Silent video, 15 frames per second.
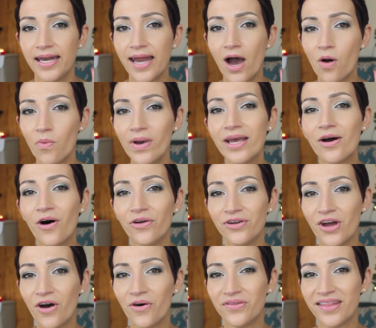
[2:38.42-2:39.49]
Now we all
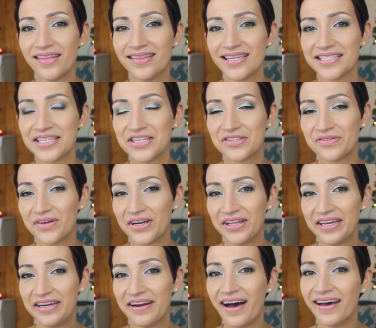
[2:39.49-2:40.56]
know that this is
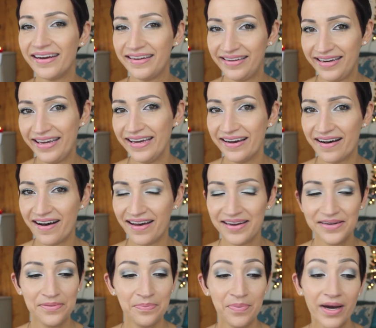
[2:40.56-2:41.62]
really not a
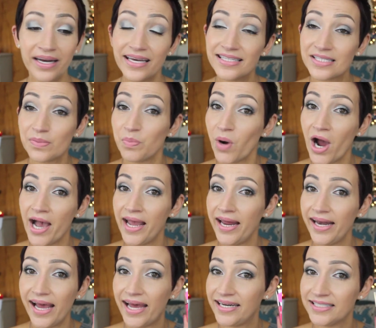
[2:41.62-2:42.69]
neon, but it's
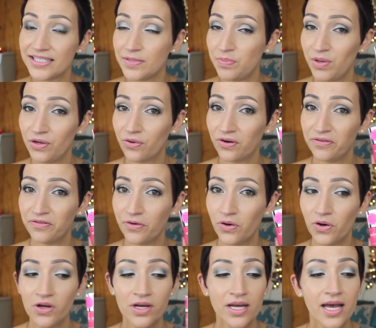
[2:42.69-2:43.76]
bright and it's
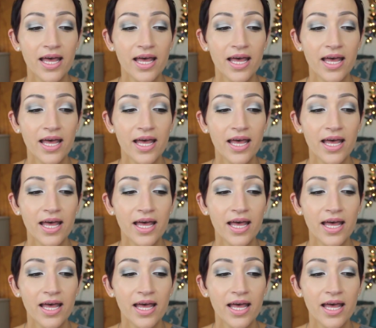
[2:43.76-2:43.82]
beautiful.